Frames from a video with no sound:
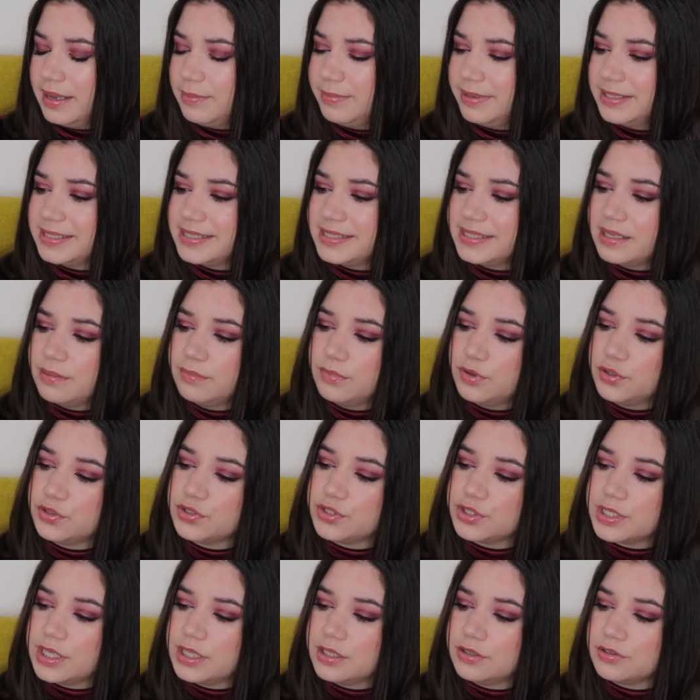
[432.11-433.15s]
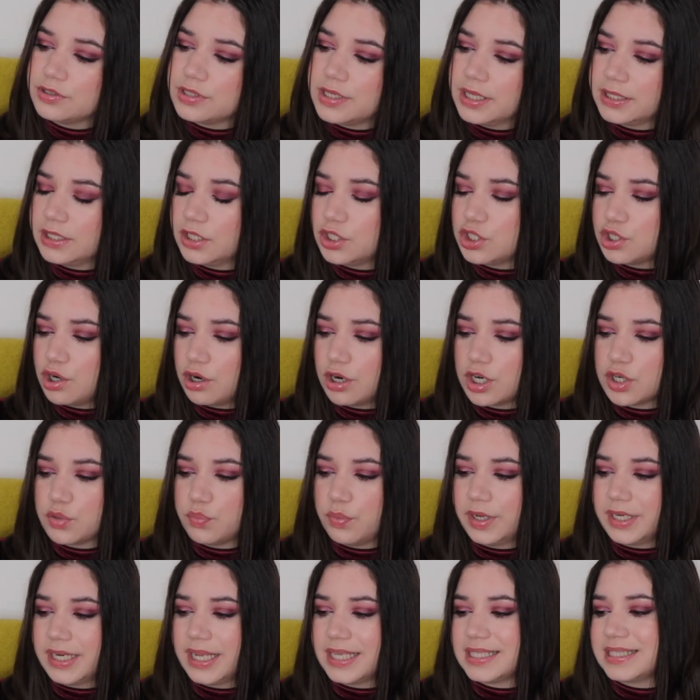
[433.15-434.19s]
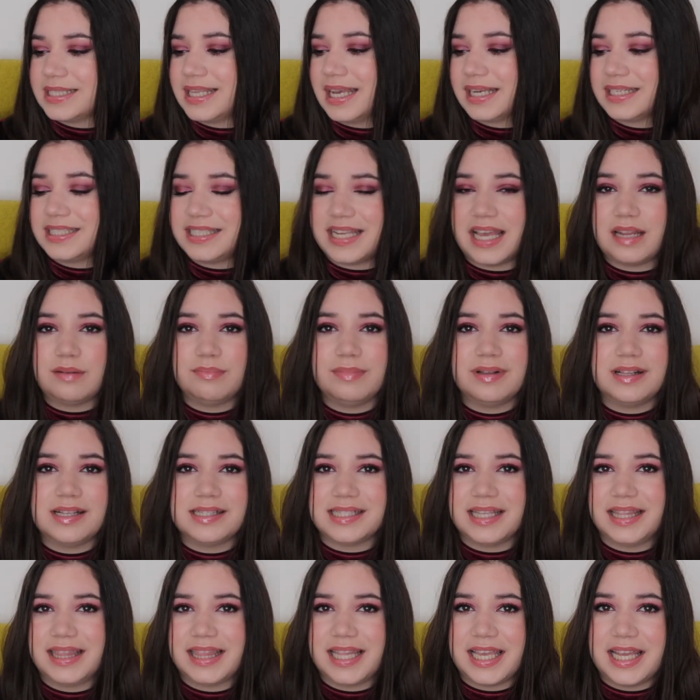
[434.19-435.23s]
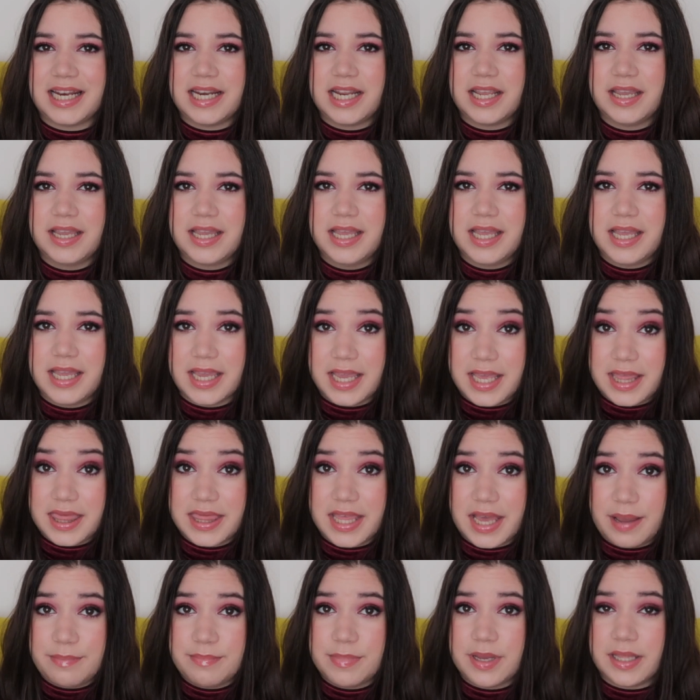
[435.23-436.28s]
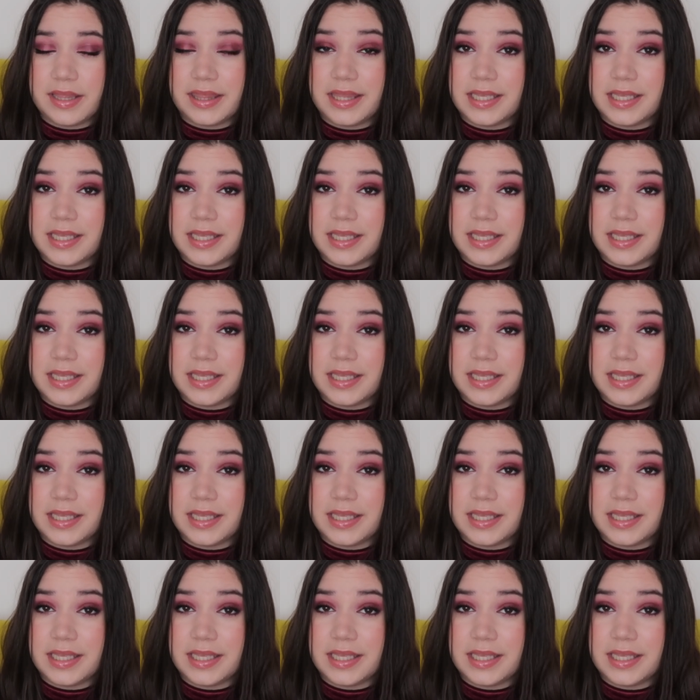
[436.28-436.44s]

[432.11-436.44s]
I mean, some concealers, like the Tarte one, has like 10 mils in them.